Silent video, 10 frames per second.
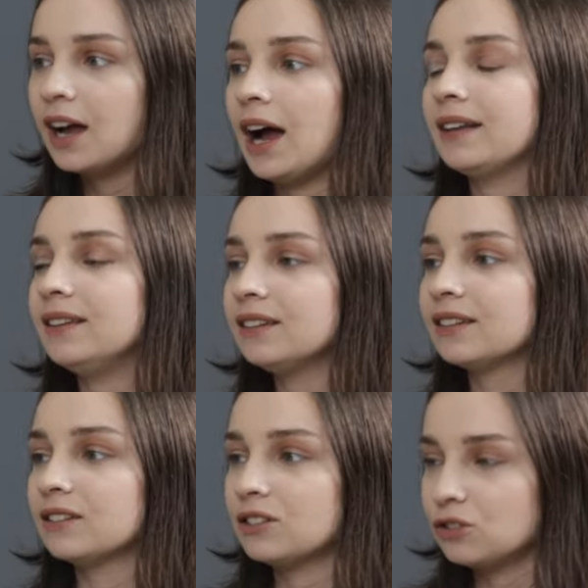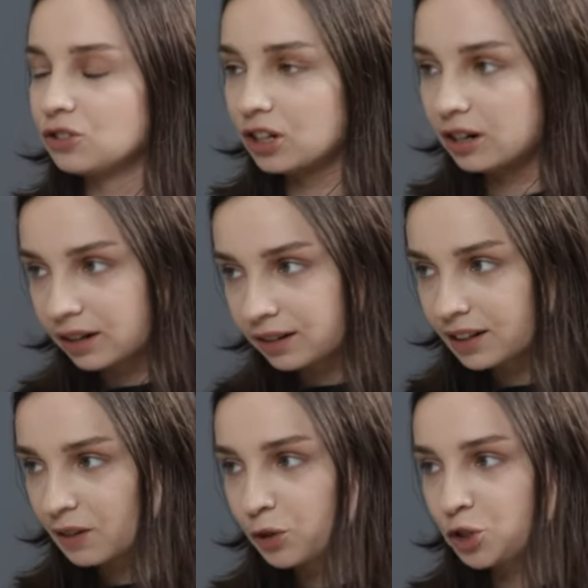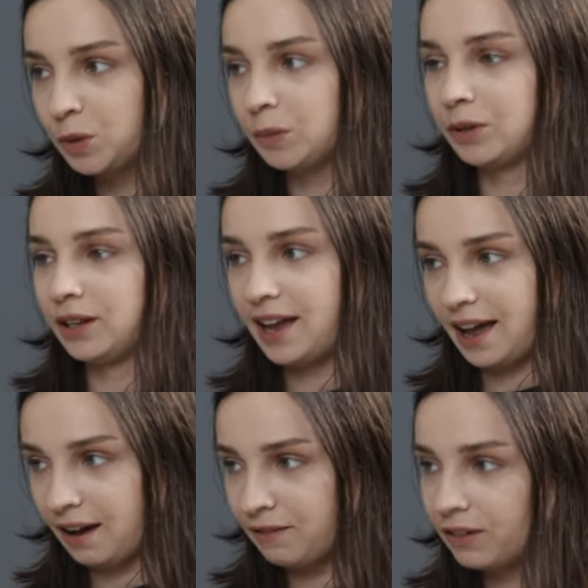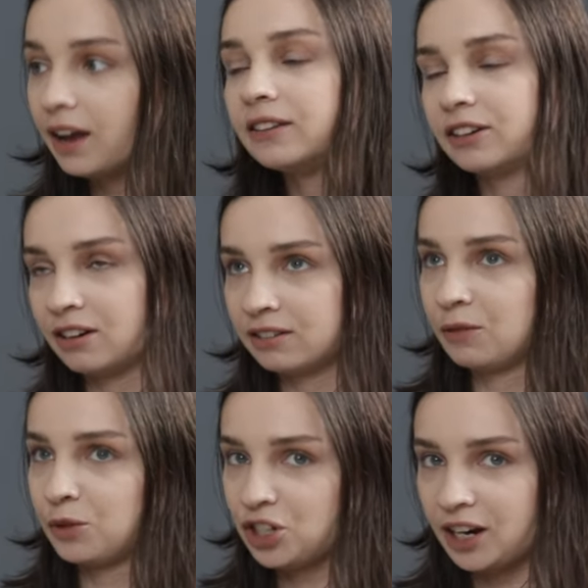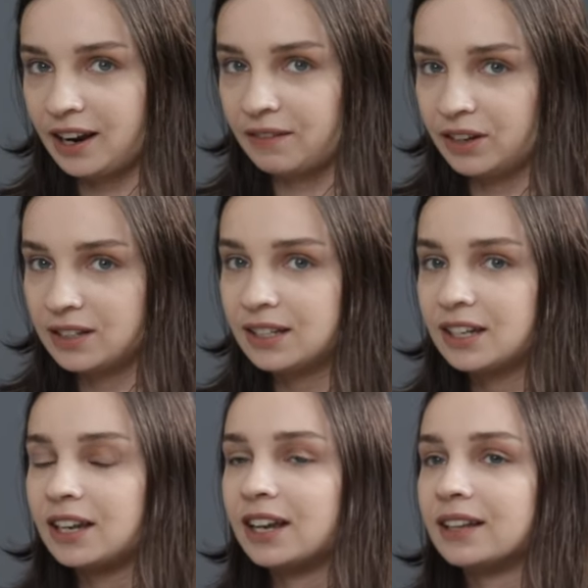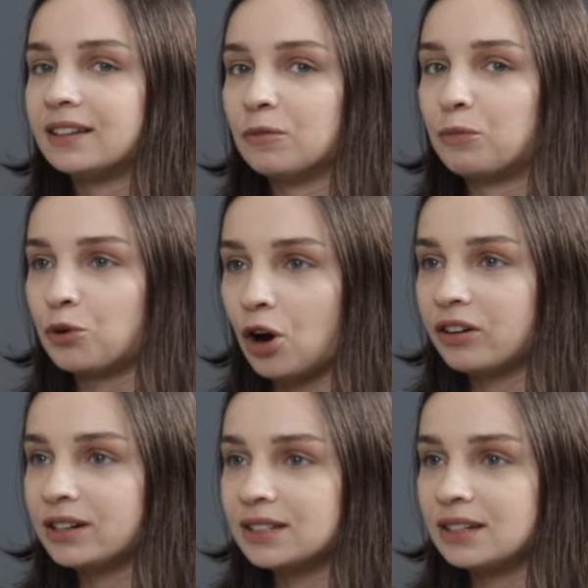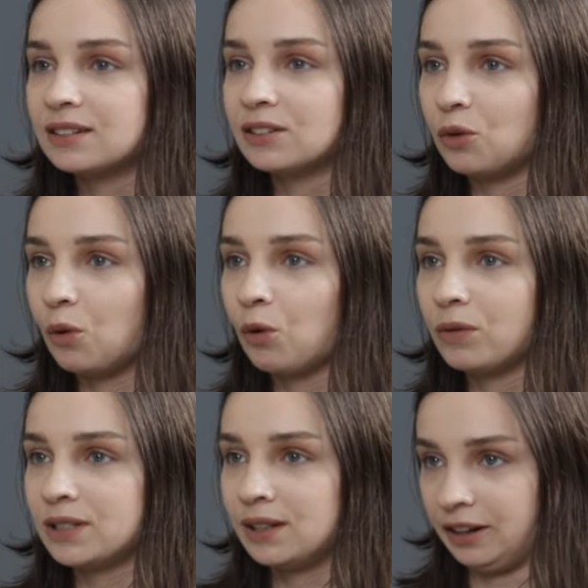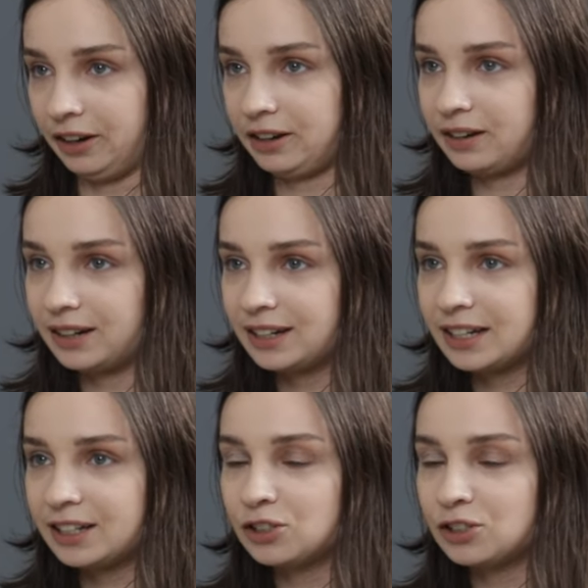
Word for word: I think the hurdle which people have and the hurdle which I have is the progress isn't always linear. Mm-hmm.